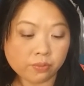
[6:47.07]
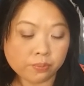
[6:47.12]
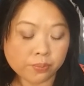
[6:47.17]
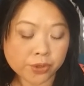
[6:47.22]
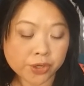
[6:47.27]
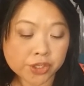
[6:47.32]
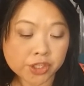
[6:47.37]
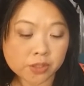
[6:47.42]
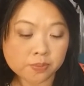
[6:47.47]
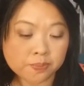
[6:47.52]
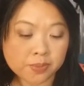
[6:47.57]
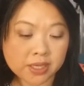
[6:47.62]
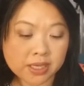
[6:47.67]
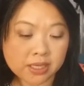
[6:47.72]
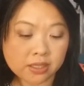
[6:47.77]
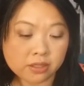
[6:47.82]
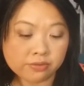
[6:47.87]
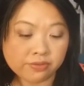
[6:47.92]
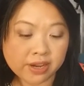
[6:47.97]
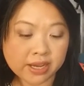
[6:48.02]
Burt's
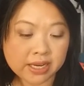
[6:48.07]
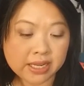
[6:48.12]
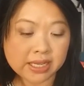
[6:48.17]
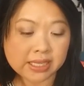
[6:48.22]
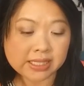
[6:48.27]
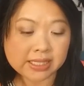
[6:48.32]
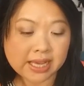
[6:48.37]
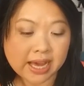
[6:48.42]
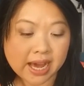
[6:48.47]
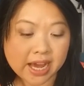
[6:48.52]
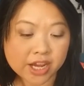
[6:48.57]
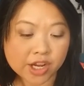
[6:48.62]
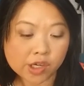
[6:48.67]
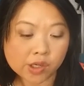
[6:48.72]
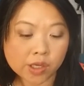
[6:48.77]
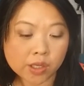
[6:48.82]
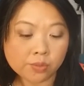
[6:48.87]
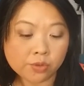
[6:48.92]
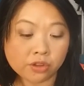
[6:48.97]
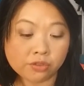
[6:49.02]
Bees Radiance Eye
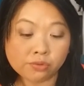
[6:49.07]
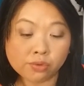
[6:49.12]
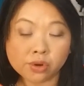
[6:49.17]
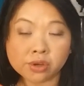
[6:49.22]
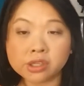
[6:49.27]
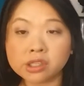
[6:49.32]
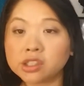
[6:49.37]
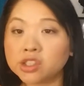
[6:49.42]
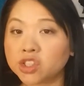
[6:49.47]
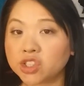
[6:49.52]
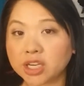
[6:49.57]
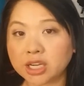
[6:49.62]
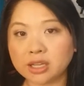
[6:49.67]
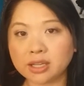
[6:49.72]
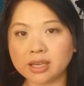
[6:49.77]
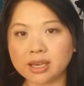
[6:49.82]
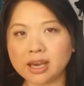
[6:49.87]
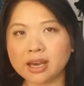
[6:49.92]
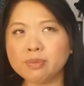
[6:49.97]
Cream with Royal Jelly.